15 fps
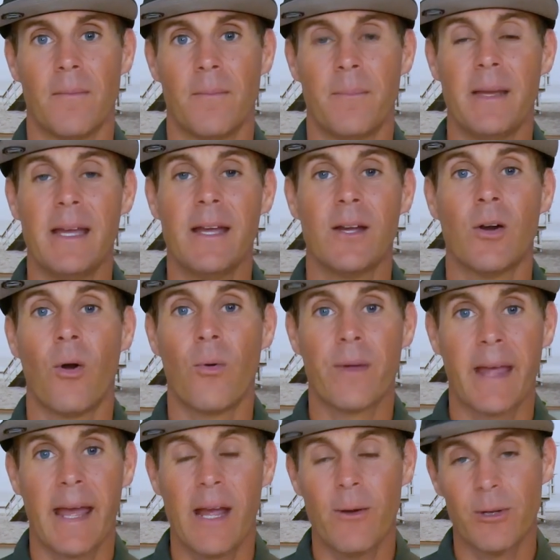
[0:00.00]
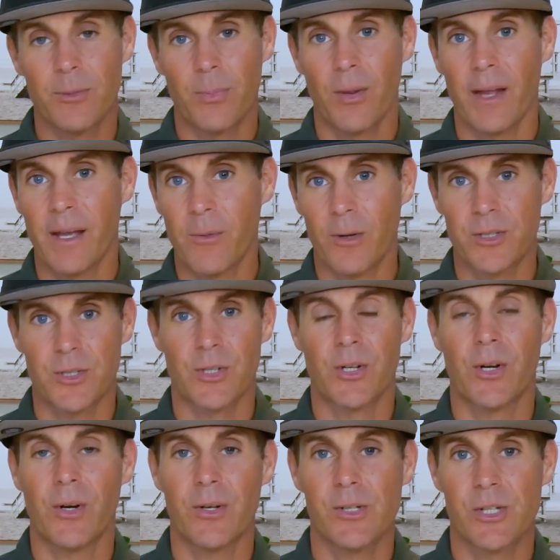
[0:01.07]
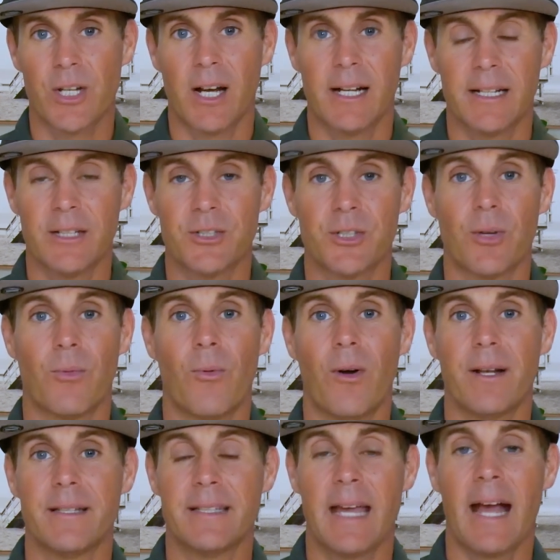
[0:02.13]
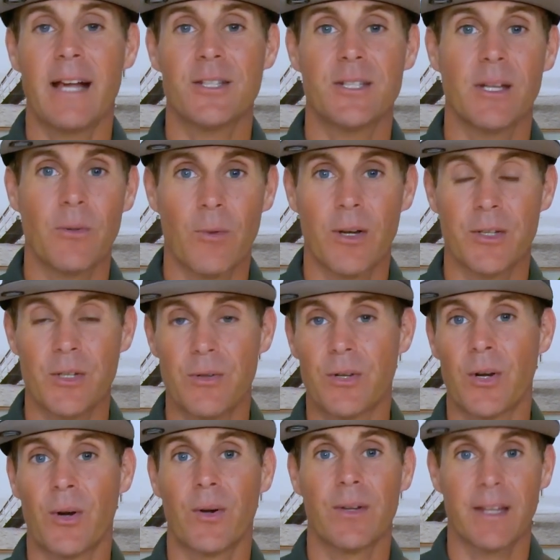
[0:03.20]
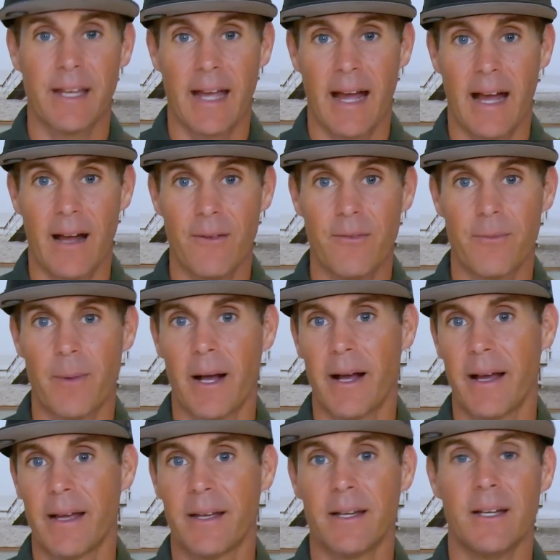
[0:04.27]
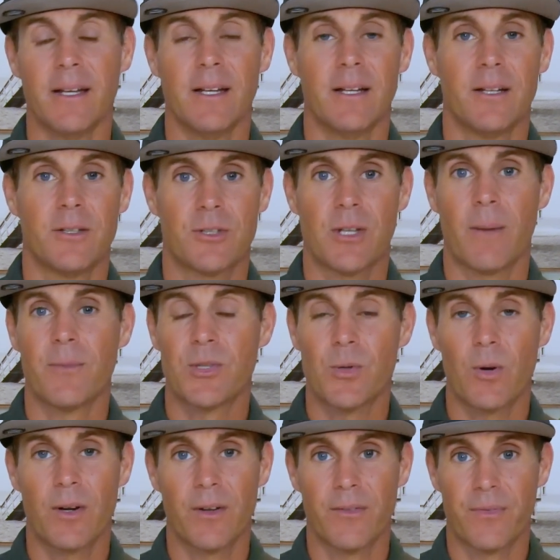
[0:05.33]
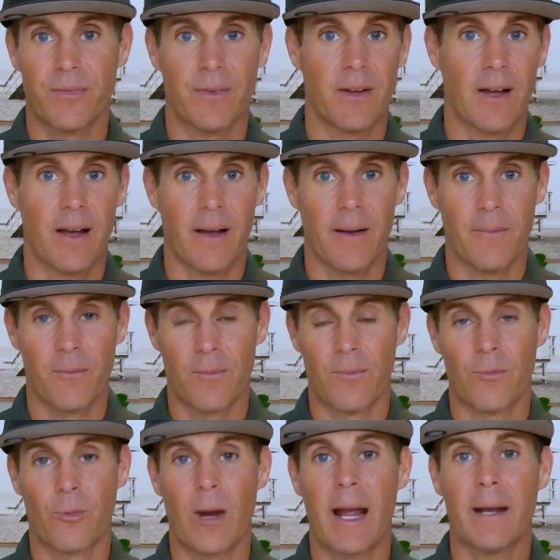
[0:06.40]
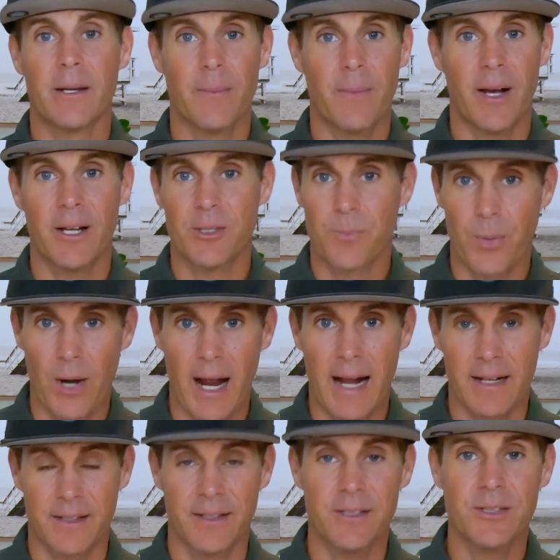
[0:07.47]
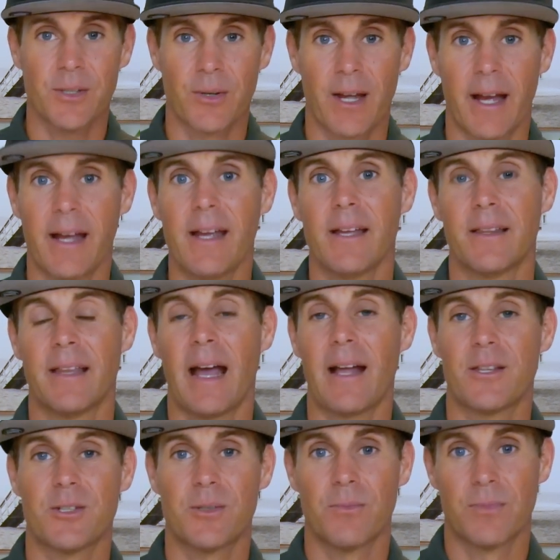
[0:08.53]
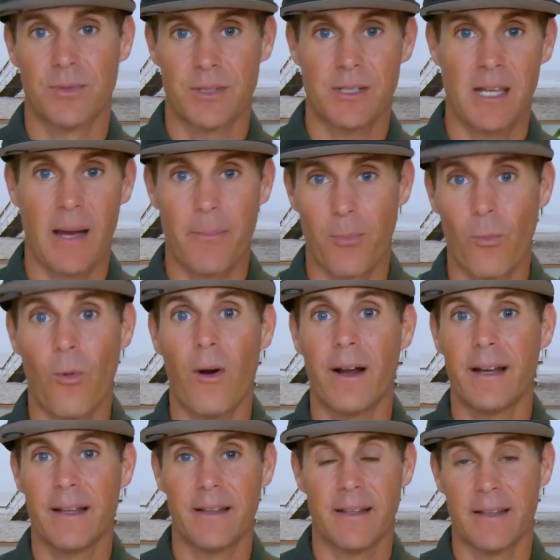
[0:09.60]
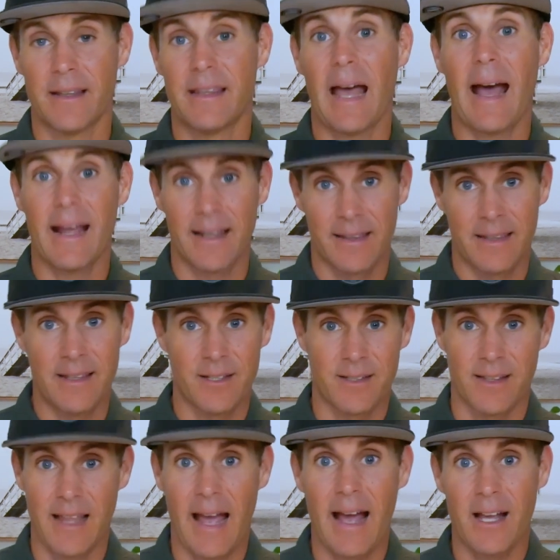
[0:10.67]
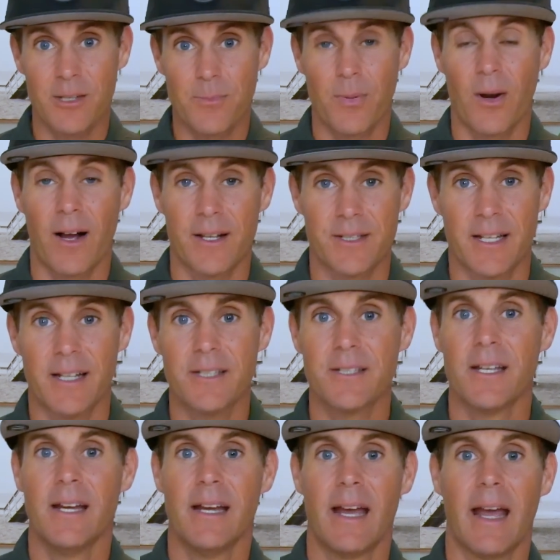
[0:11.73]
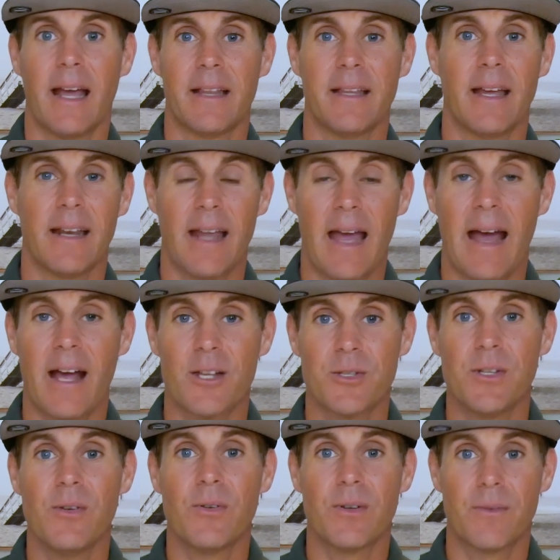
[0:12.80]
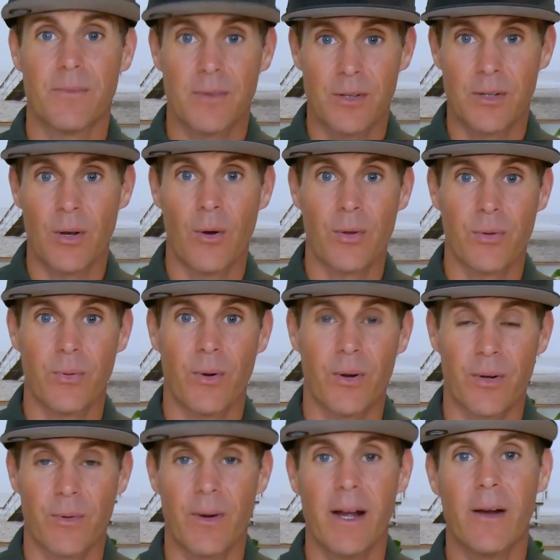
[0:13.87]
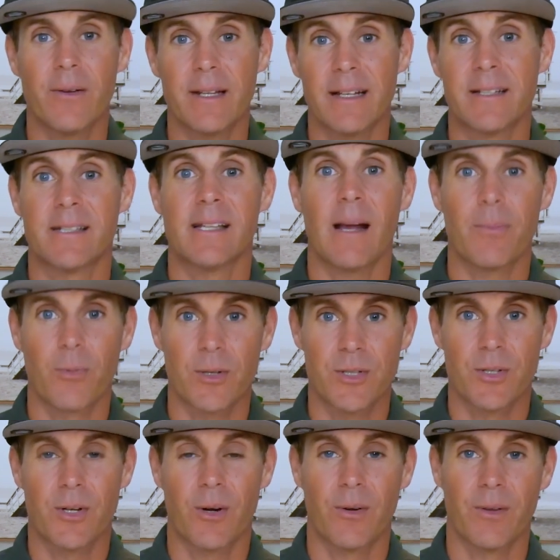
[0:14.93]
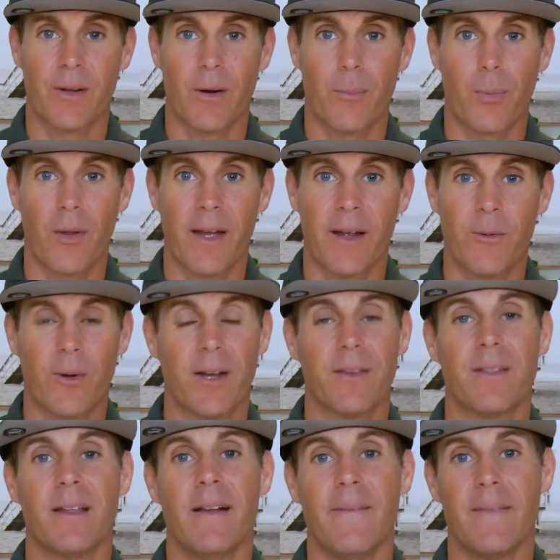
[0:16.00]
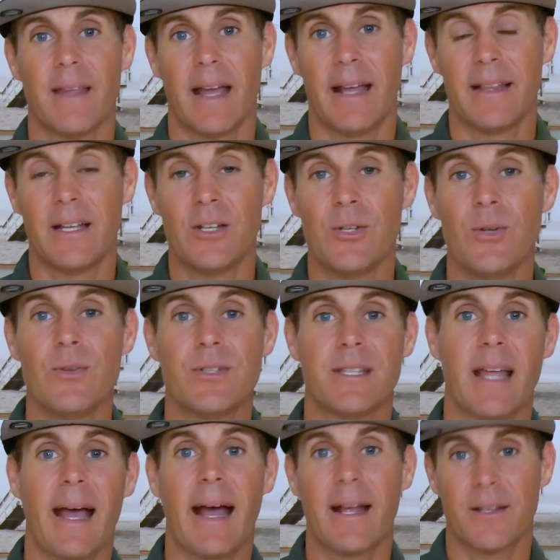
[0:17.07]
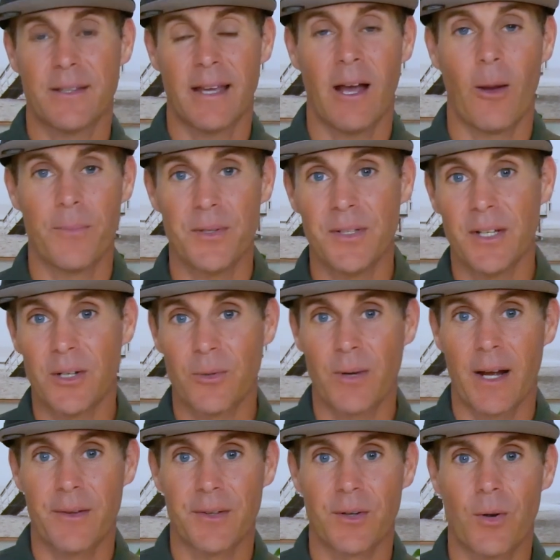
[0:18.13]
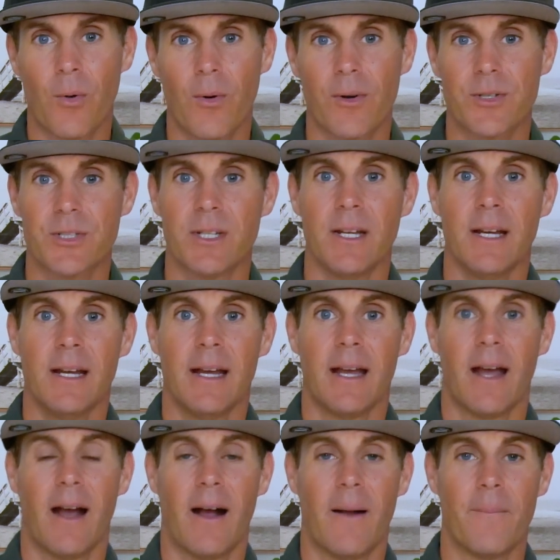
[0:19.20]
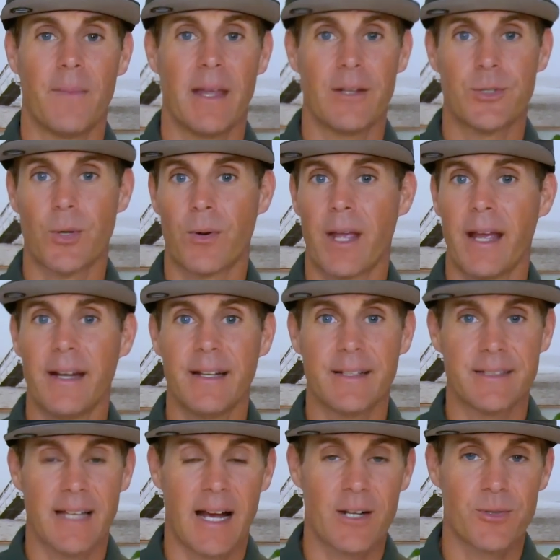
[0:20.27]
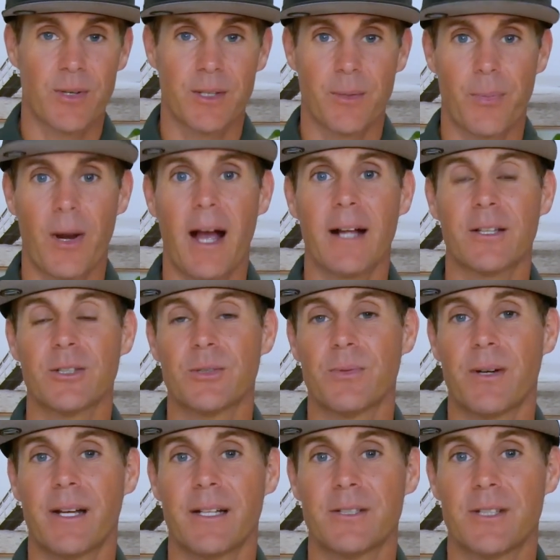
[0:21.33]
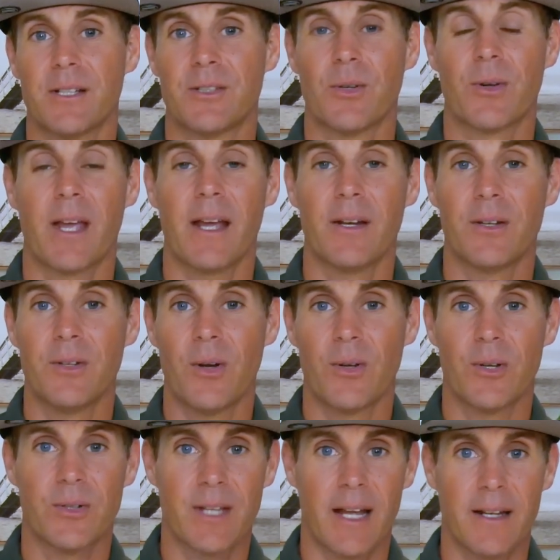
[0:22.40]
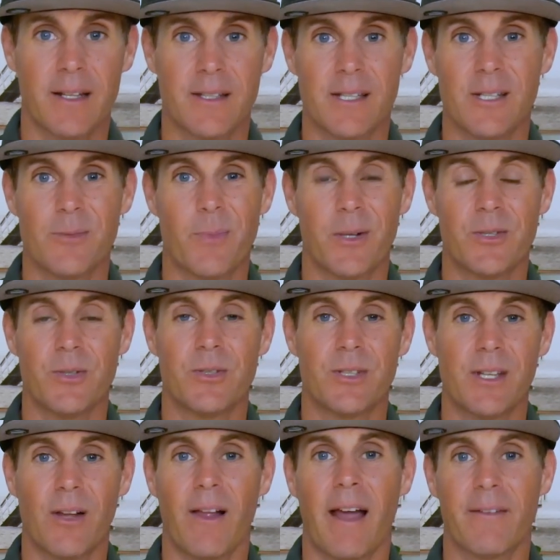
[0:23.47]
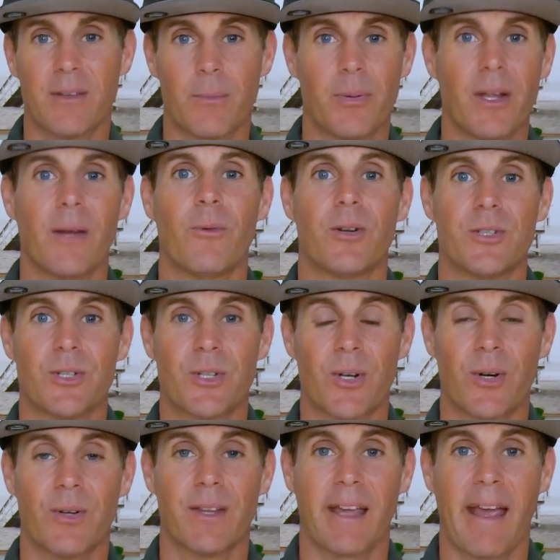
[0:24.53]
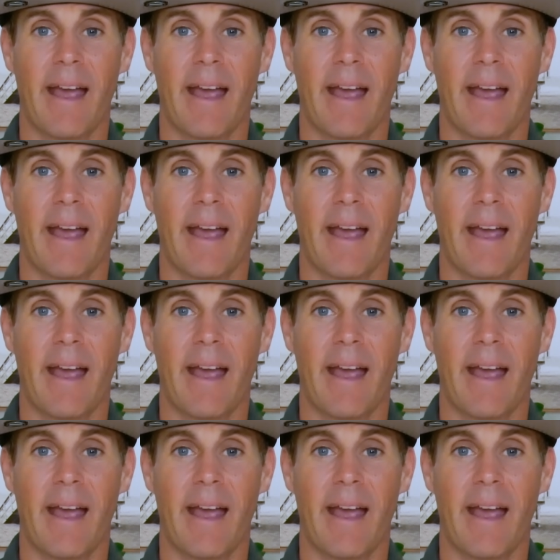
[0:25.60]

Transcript: being okay with playing what your current shot is. So one, testing what you currently have by some sort of randomized practice. Okay. That's step 1 in this last process. And then as you go through it around, accept what you currently are playing with, and then use that to help you get around the course. It's okay to exaggerate the practice swings. It's okay to know your tendencies, but you still have to play what you currently